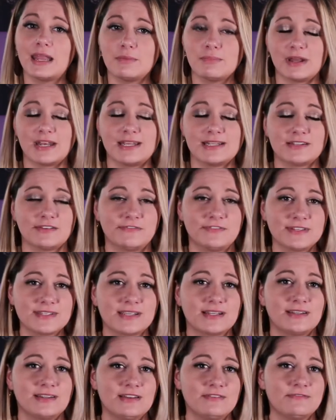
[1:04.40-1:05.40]
anybody to
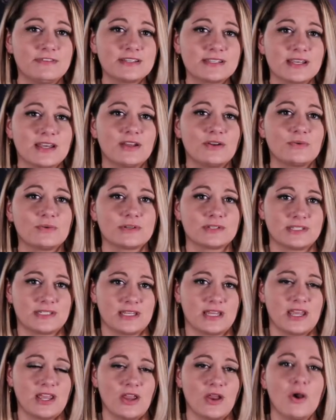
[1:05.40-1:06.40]
physically visit,
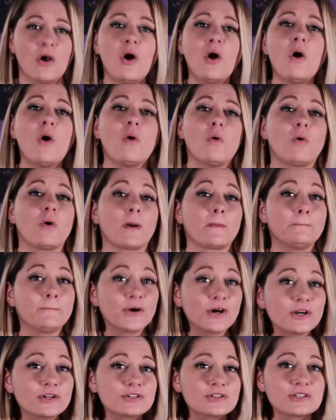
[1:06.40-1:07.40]
see, or
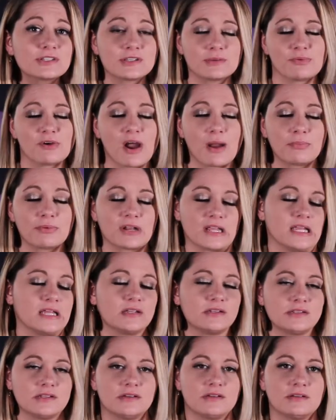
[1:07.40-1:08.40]
purchase the
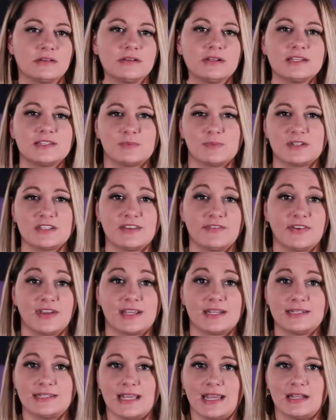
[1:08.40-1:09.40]
property until a
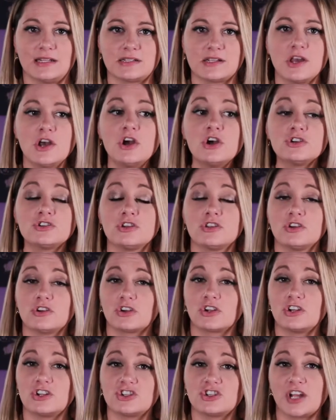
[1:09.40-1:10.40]
specific date. So
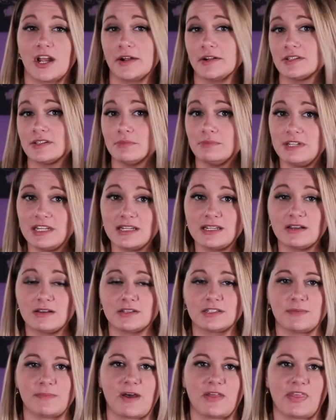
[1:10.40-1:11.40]
they're going to share some
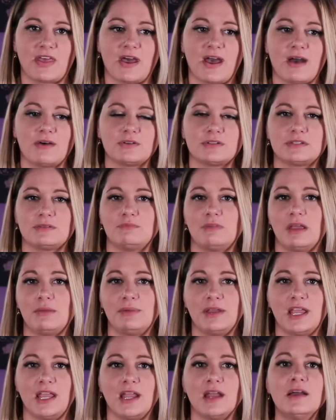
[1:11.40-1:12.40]
details about the house.
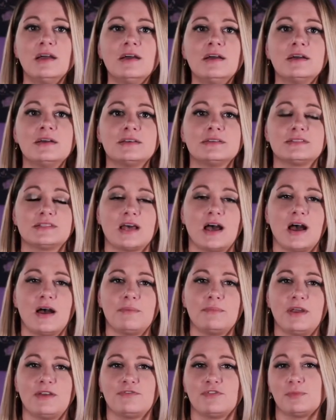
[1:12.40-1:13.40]
Maybe
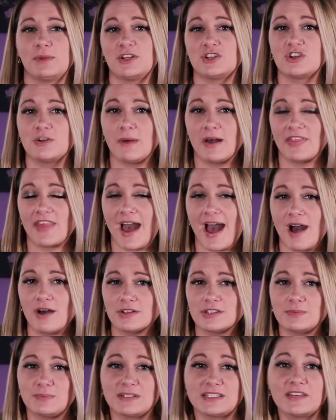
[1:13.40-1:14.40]
some information about the
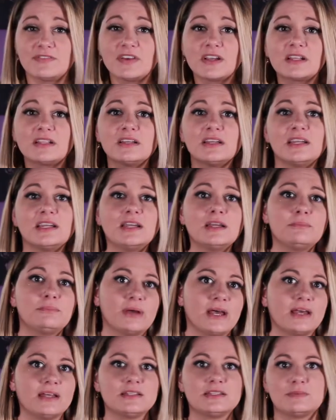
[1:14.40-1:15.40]
house specifically
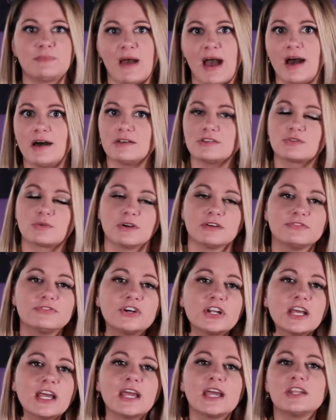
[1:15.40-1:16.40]
beds, bath, square
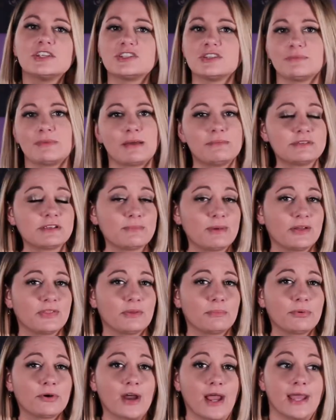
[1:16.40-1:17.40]
footage, sometimes
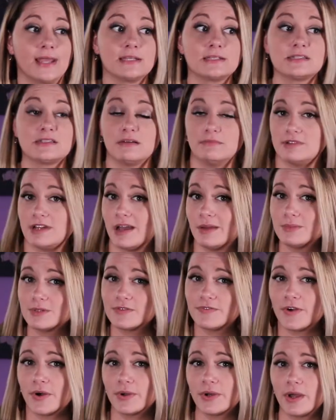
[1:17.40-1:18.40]
about the price,
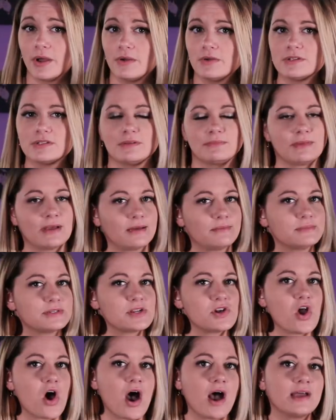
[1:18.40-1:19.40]
sometimes photos,
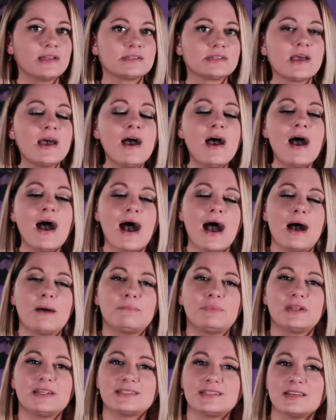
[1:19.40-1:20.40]
sometimes not.
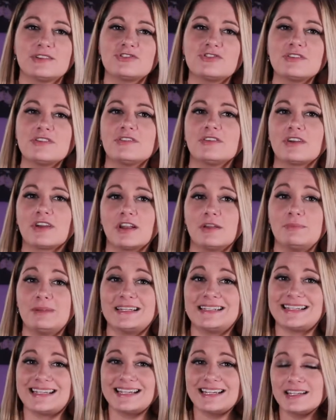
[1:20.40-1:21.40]
Um, but essentially, they're going to
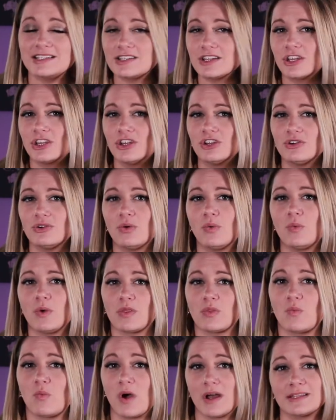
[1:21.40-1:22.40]
be teasing you
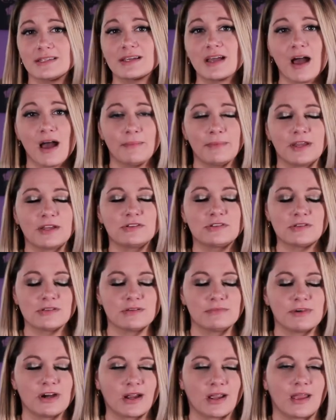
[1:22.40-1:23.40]
with what's coming to
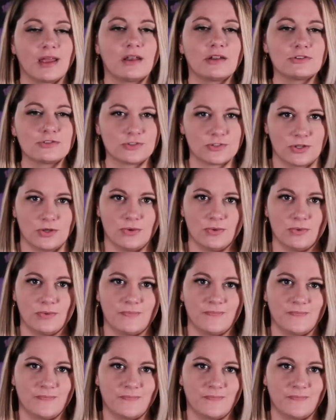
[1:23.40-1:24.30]
the market soon.